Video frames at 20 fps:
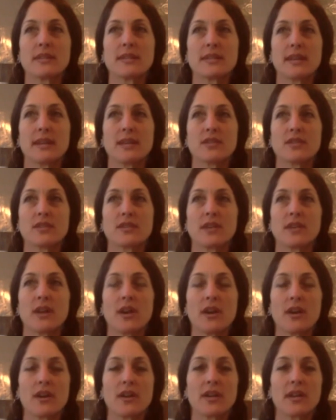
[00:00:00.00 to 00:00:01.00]
actually
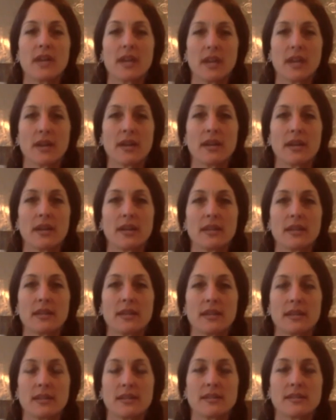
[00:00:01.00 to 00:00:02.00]
are carrying
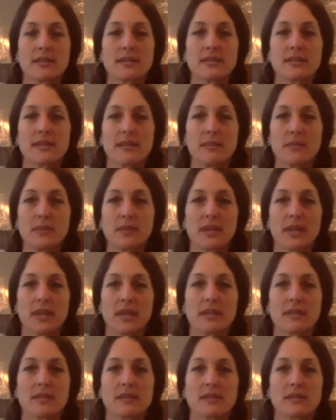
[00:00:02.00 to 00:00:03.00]
these temple
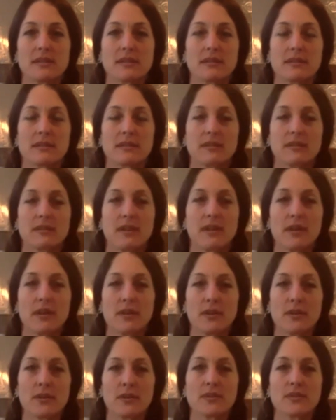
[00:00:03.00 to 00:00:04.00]
dance
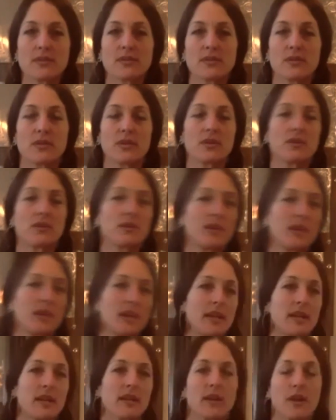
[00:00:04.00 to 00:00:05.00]
codes, or
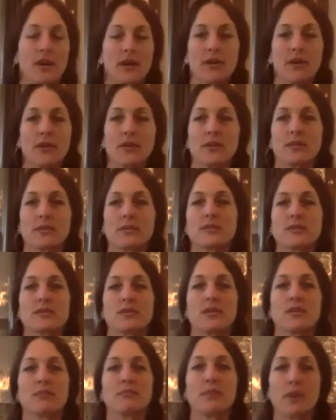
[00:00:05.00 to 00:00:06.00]
yogini codes,
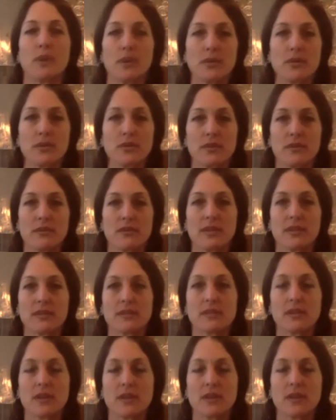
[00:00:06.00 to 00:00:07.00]
or both of
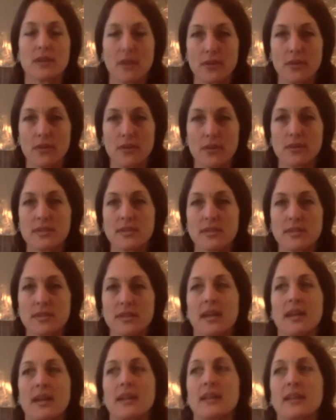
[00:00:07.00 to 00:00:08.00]
these codes.
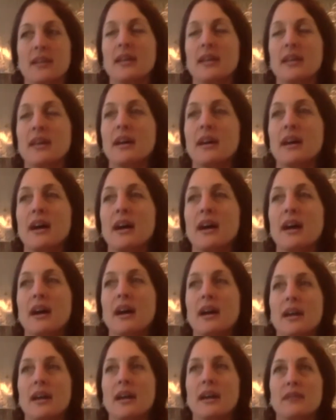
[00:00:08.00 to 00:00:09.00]
And
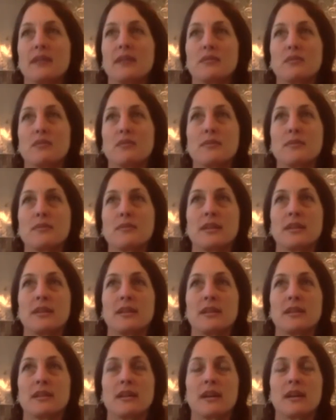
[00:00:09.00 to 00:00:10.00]
I have
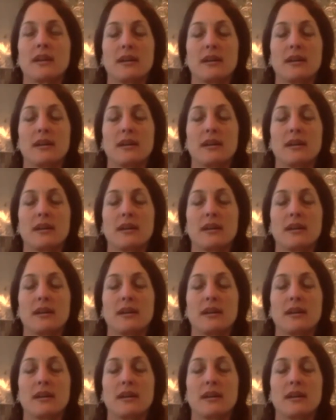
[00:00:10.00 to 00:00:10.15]
women,